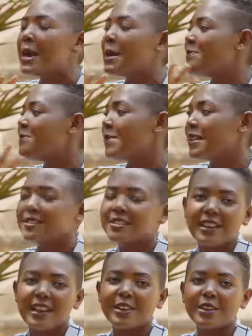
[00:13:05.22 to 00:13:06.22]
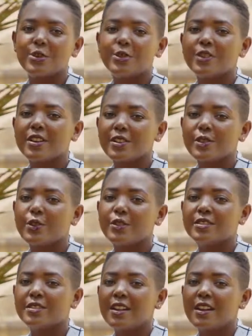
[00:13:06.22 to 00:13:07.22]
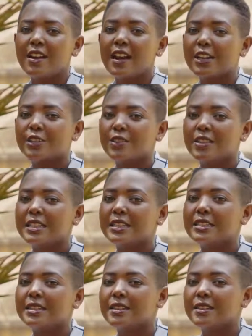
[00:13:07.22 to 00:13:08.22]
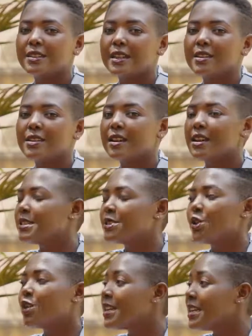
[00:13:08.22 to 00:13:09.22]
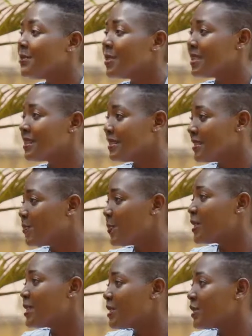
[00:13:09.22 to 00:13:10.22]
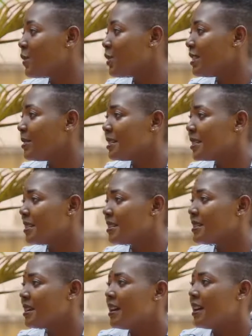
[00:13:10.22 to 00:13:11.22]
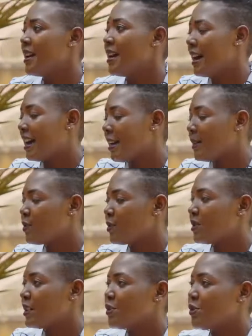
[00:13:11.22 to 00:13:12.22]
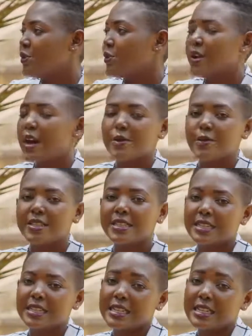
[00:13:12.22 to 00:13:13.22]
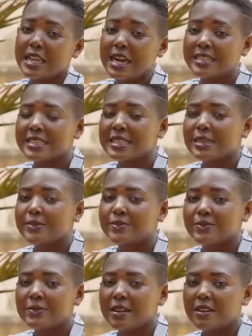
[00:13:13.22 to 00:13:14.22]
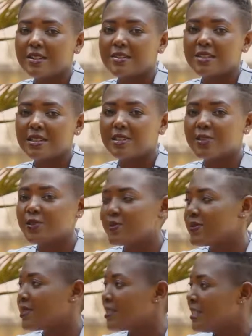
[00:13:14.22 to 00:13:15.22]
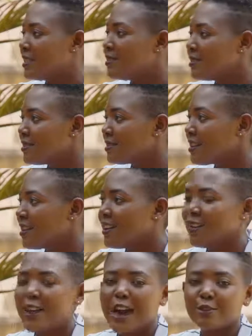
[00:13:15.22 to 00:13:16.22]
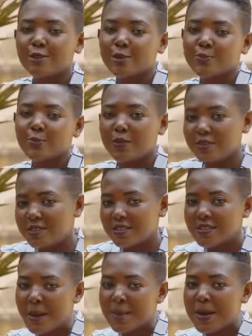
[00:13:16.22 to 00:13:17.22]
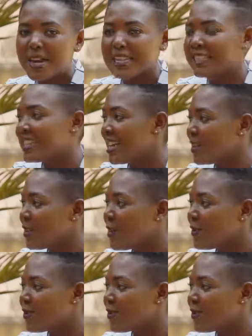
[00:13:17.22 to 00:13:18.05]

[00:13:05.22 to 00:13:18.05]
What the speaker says: a mess, like you cannot actually it's not limited, the space is not limited. I appreciate you. I recently learned some digital skills on how to boost my channel